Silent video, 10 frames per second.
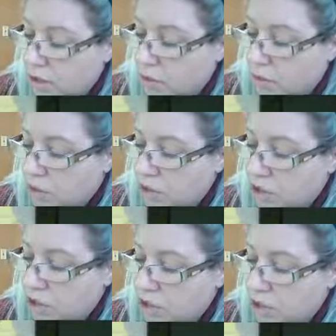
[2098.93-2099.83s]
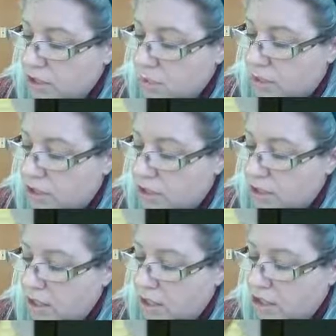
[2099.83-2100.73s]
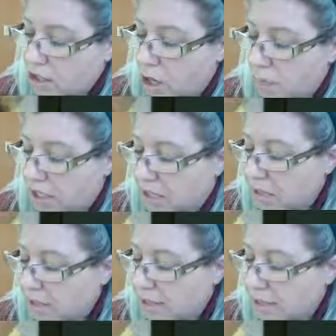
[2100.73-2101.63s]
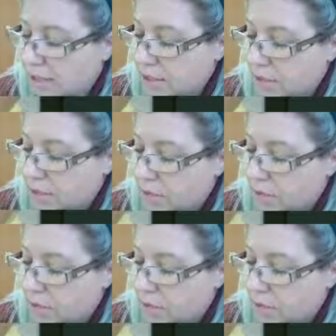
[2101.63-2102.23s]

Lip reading: The restriction is when the denominator is 0.